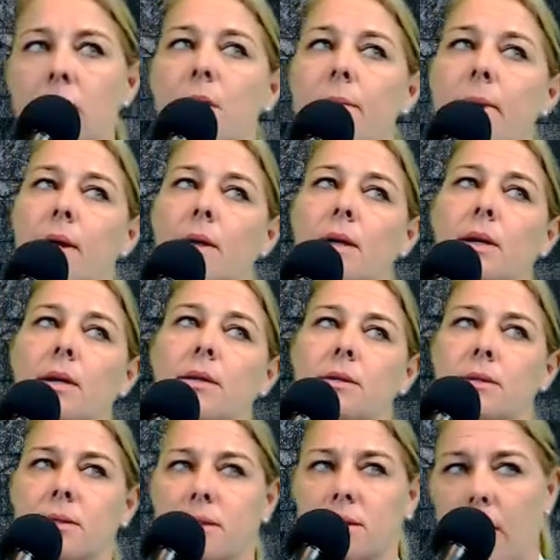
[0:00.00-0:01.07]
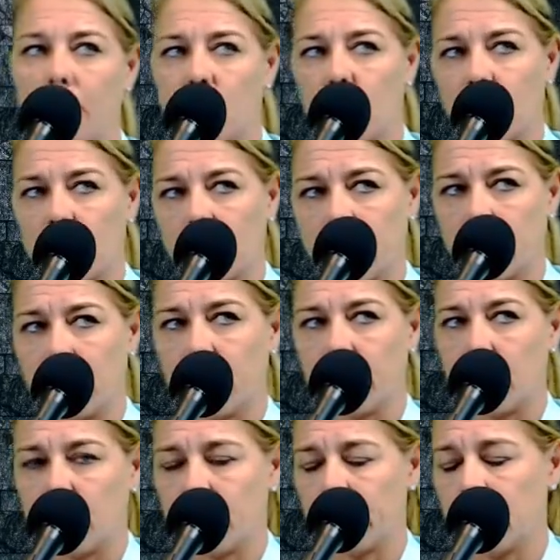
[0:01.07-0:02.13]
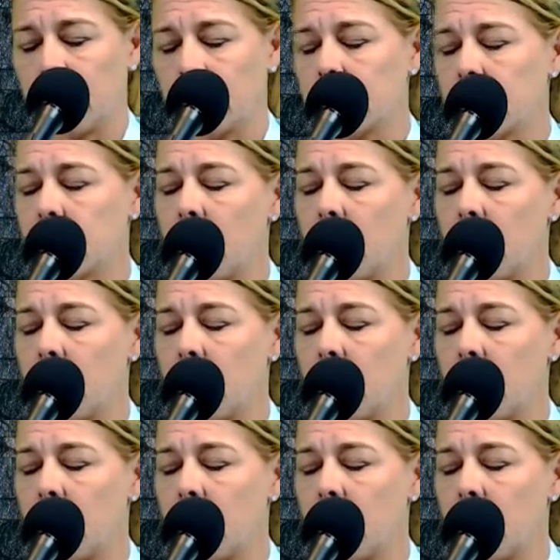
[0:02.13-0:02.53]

about it and stop going to therapy, no offense,